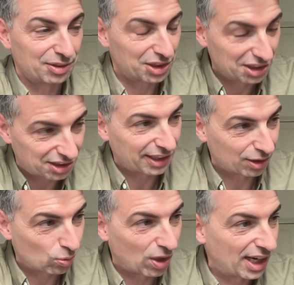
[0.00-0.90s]
since I
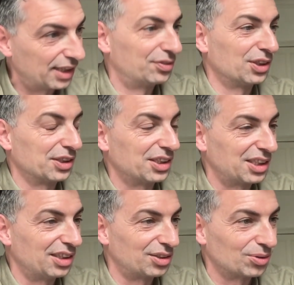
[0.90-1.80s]
arrived on the
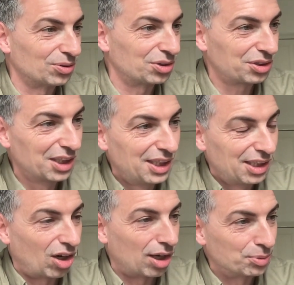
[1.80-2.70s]
Tezos
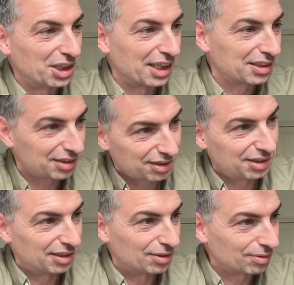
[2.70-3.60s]
Objkt,
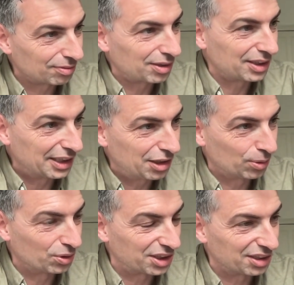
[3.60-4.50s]
you know,
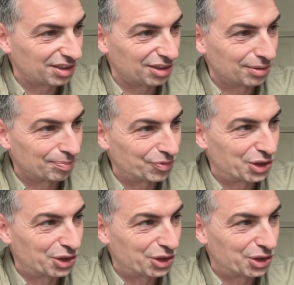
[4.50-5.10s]
ecosystem.